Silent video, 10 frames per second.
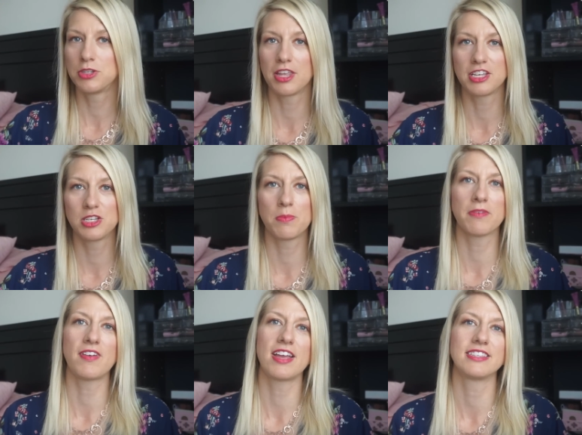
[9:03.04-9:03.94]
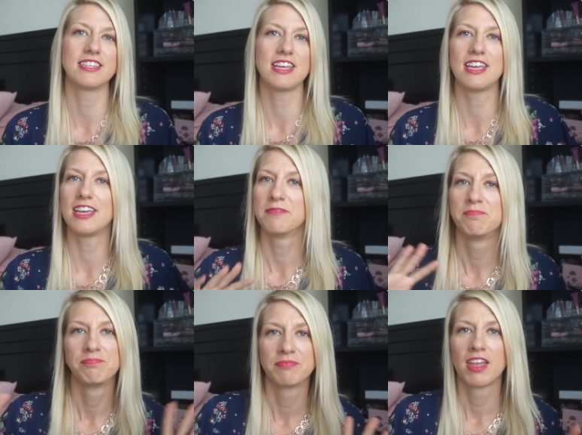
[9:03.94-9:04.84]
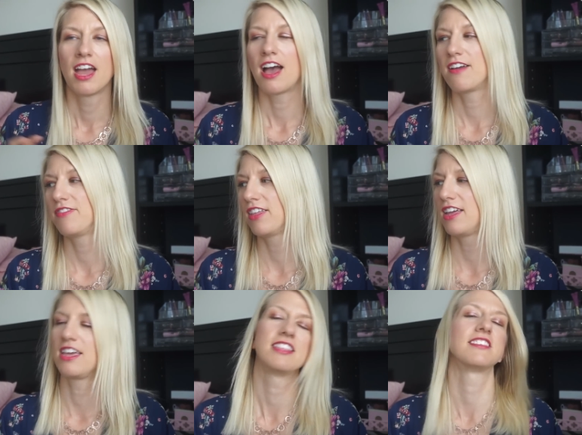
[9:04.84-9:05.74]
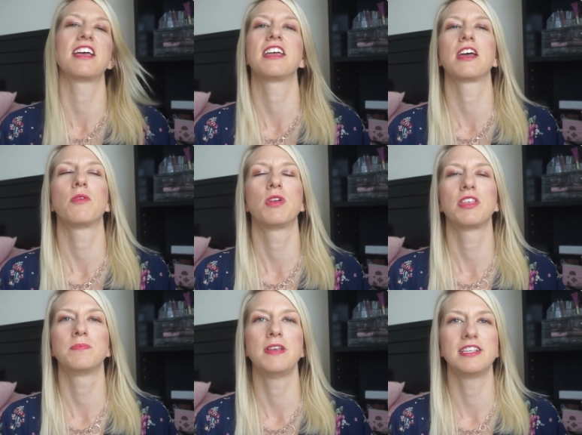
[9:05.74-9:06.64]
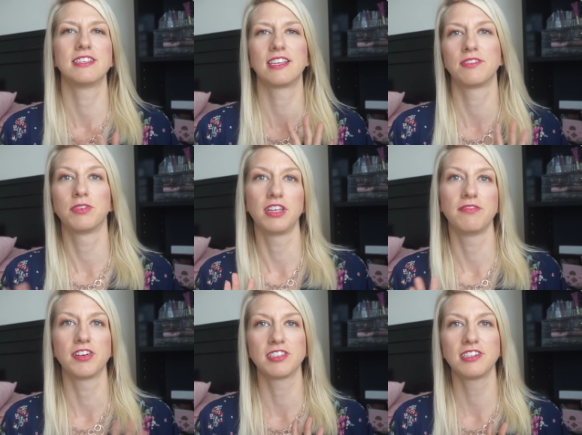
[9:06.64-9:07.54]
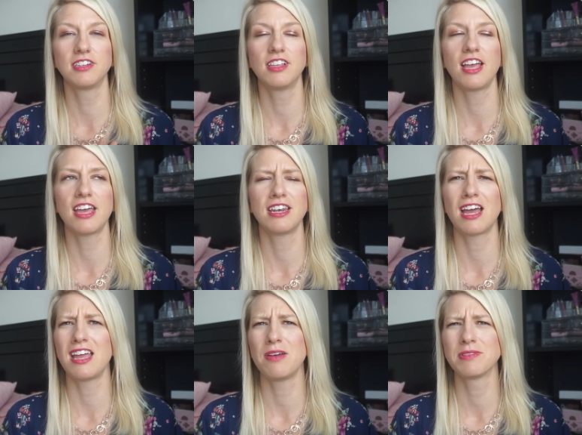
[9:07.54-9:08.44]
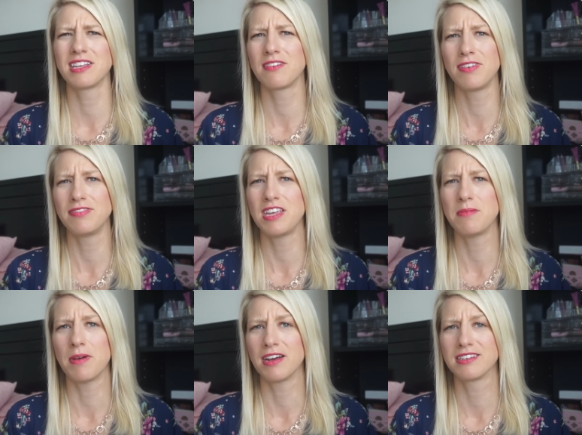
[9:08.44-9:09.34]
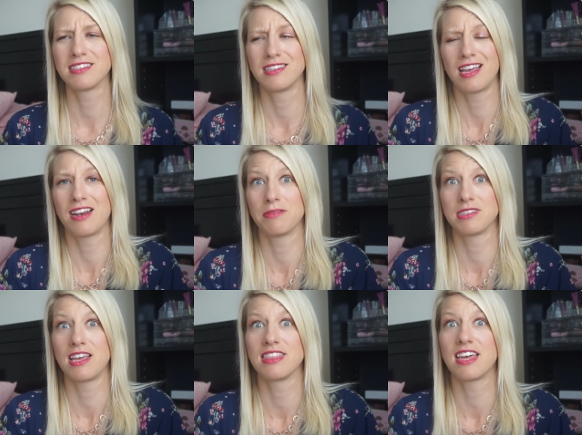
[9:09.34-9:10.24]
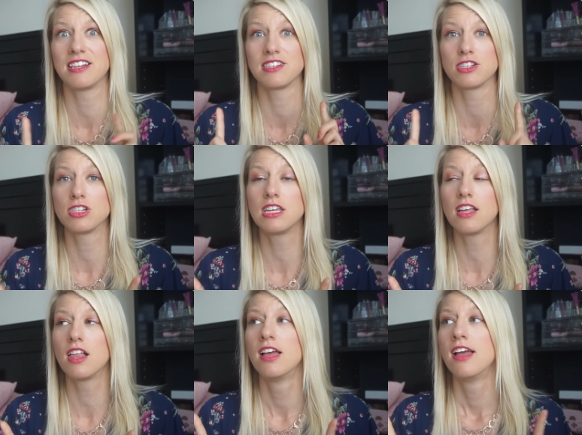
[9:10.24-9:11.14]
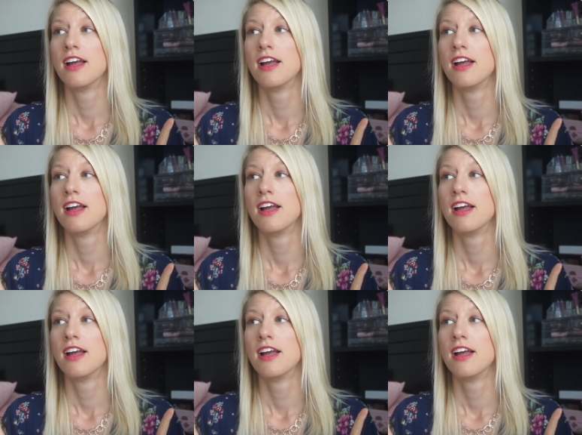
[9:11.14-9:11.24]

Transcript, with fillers: to like super fancy. I feel like it's like one of those pieces that's really versatile and it was like 15 bucks and I was like, that is a steal.